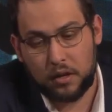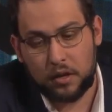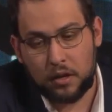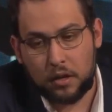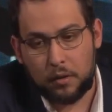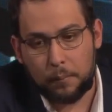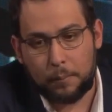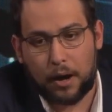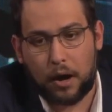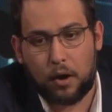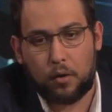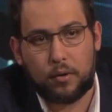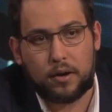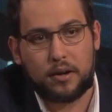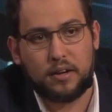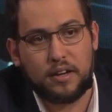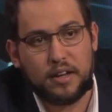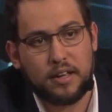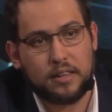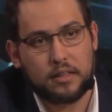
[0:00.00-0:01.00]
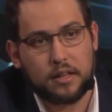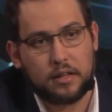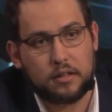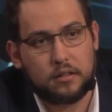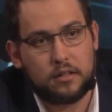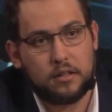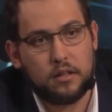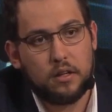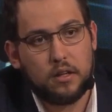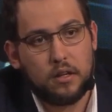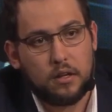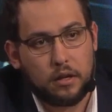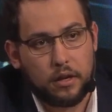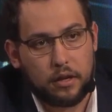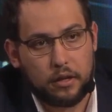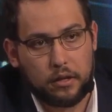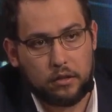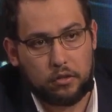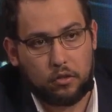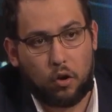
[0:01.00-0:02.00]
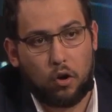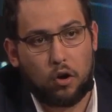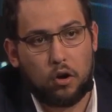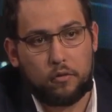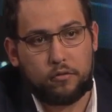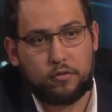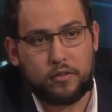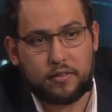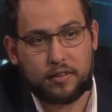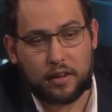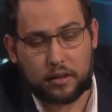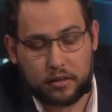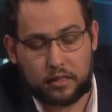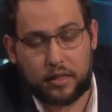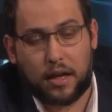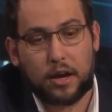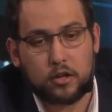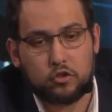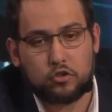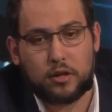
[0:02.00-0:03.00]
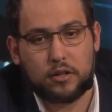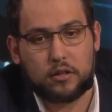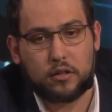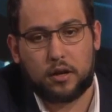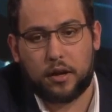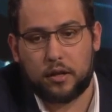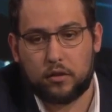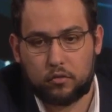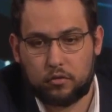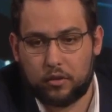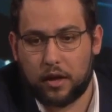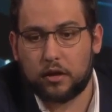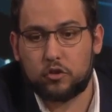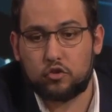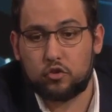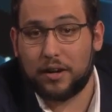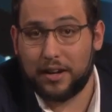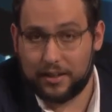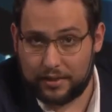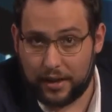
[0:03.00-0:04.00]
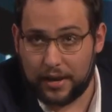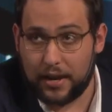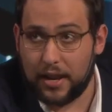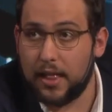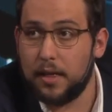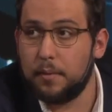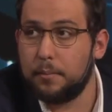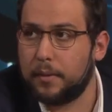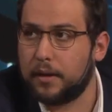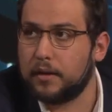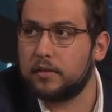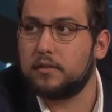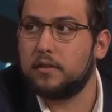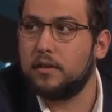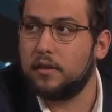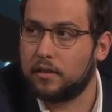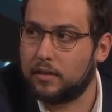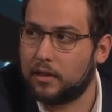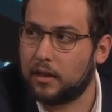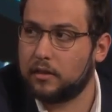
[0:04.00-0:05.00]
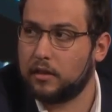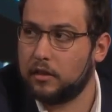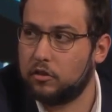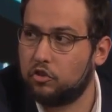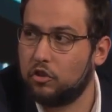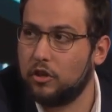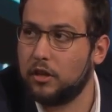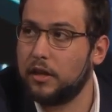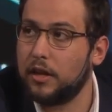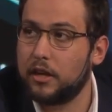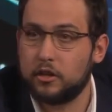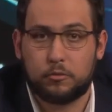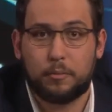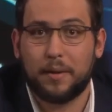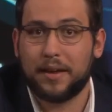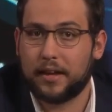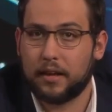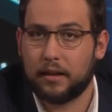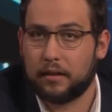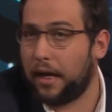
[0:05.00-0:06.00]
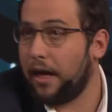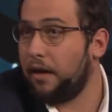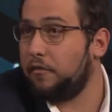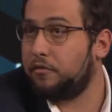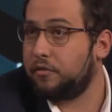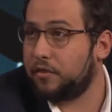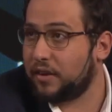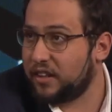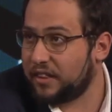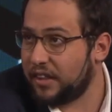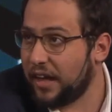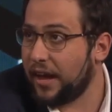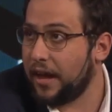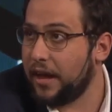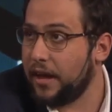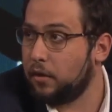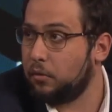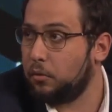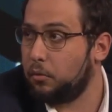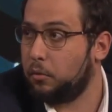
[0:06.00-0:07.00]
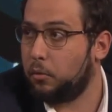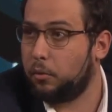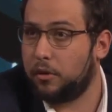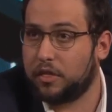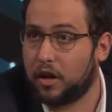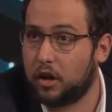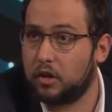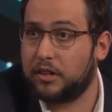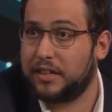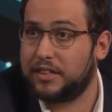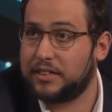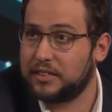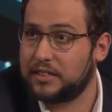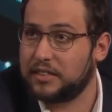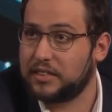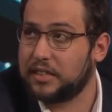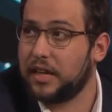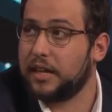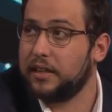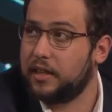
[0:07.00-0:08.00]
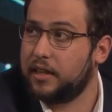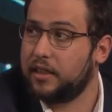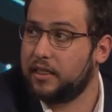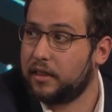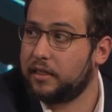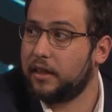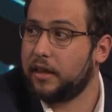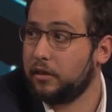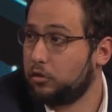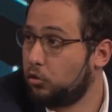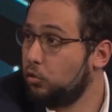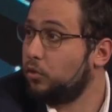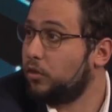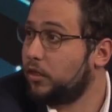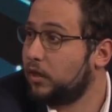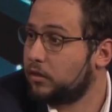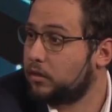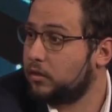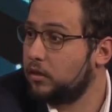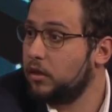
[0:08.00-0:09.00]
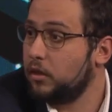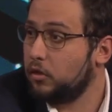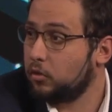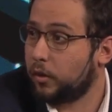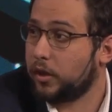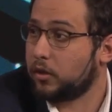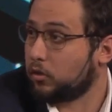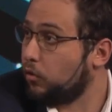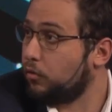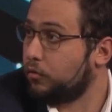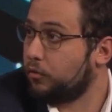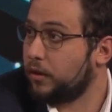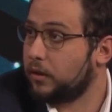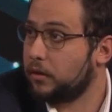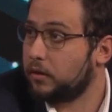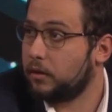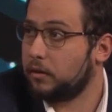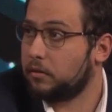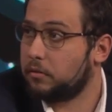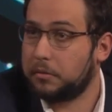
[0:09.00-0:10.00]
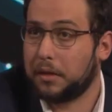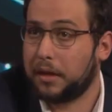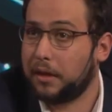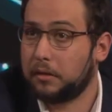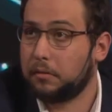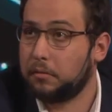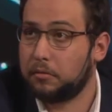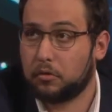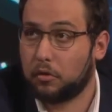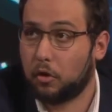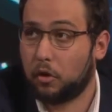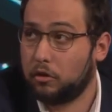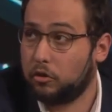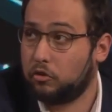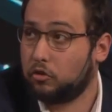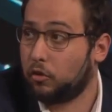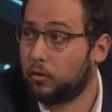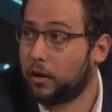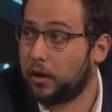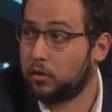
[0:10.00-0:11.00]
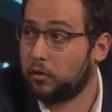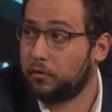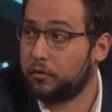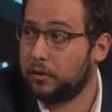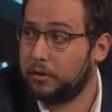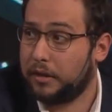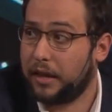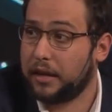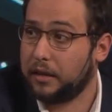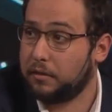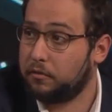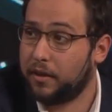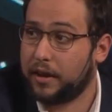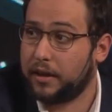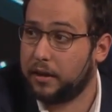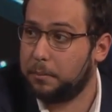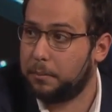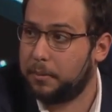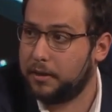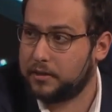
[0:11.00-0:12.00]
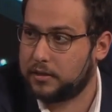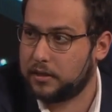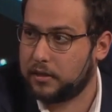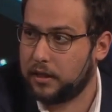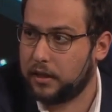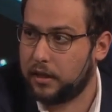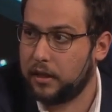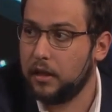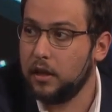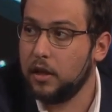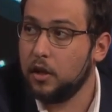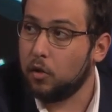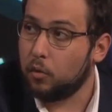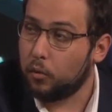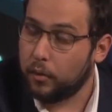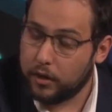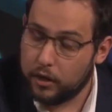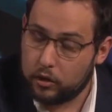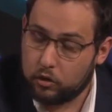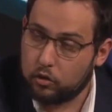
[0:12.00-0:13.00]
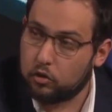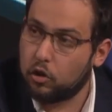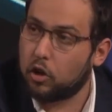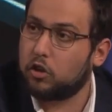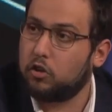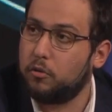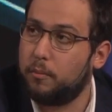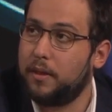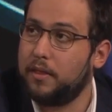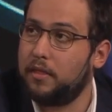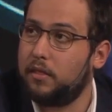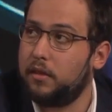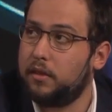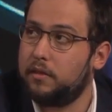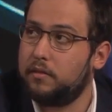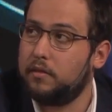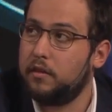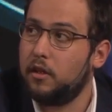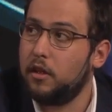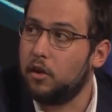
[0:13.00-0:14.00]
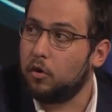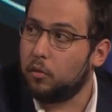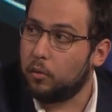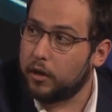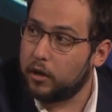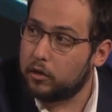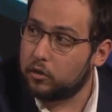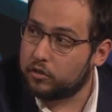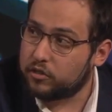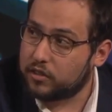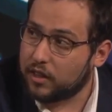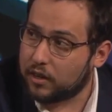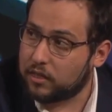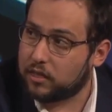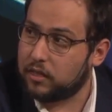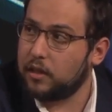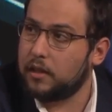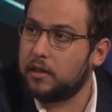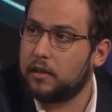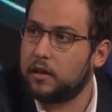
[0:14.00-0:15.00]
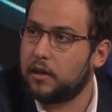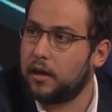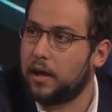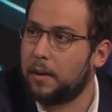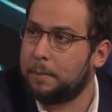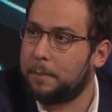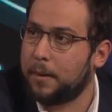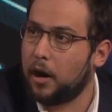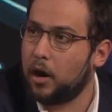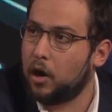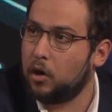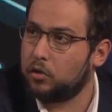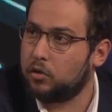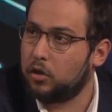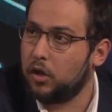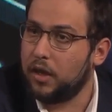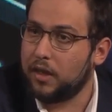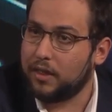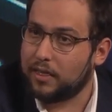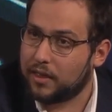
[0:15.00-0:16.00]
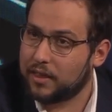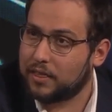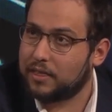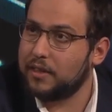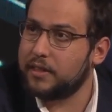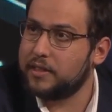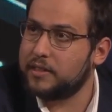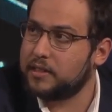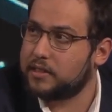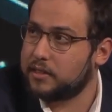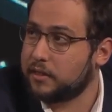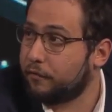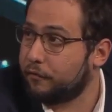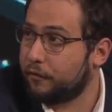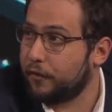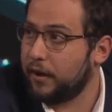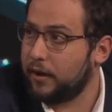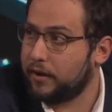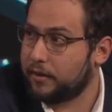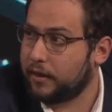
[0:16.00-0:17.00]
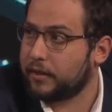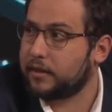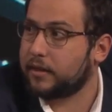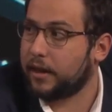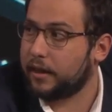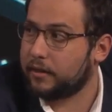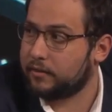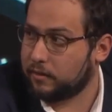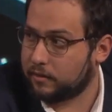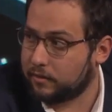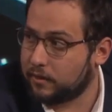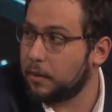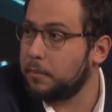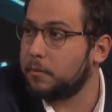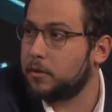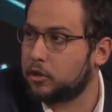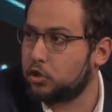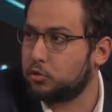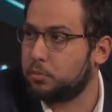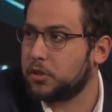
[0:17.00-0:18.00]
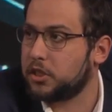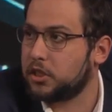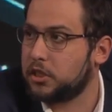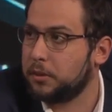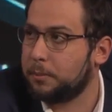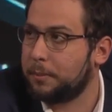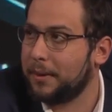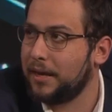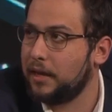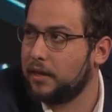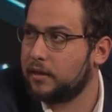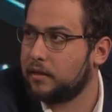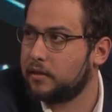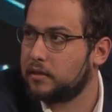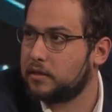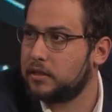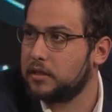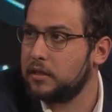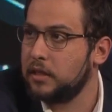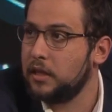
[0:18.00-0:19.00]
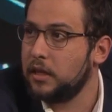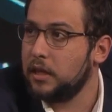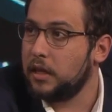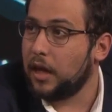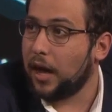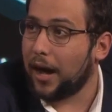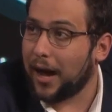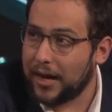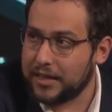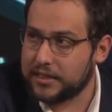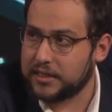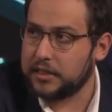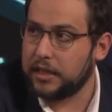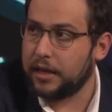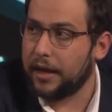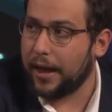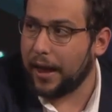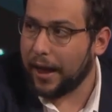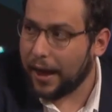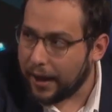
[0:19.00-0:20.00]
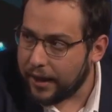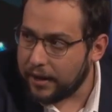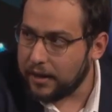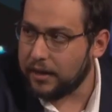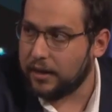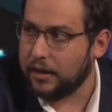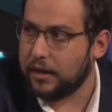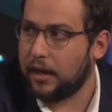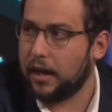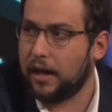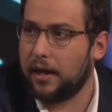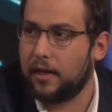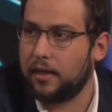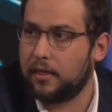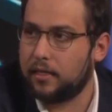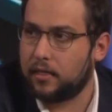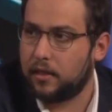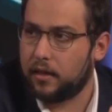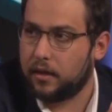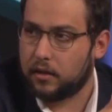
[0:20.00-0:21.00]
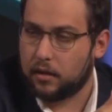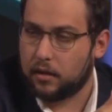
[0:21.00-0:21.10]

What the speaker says: power needed. All of these are the actual trade-offs, the actual dilemmas that engineers make every day without understanding that they do that quite often. It's quite often done very implicitly. We need to document this. We need to start thinking about that this is a field that has the same responsibilities as any other